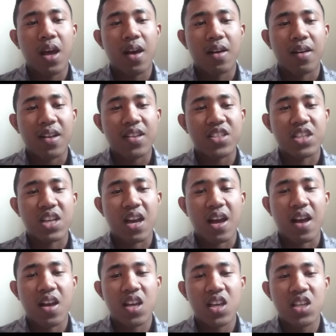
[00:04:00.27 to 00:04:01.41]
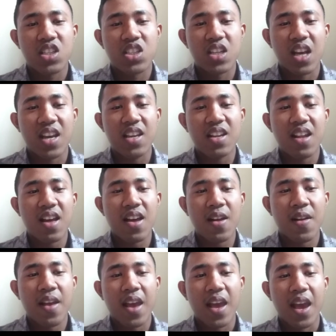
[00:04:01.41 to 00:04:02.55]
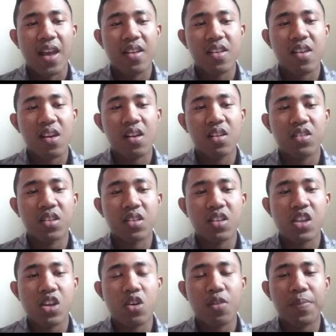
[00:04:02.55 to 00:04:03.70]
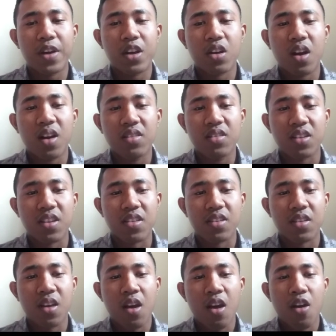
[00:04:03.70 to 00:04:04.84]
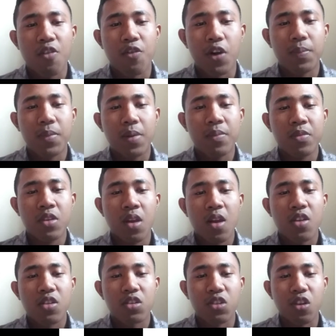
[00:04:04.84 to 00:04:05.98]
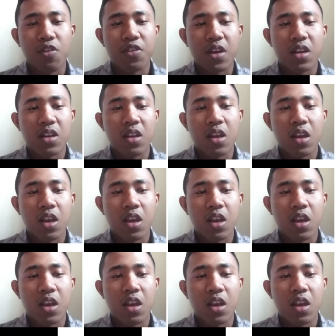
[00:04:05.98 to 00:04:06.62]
Russia, China, and Eastern European countries, former Soviet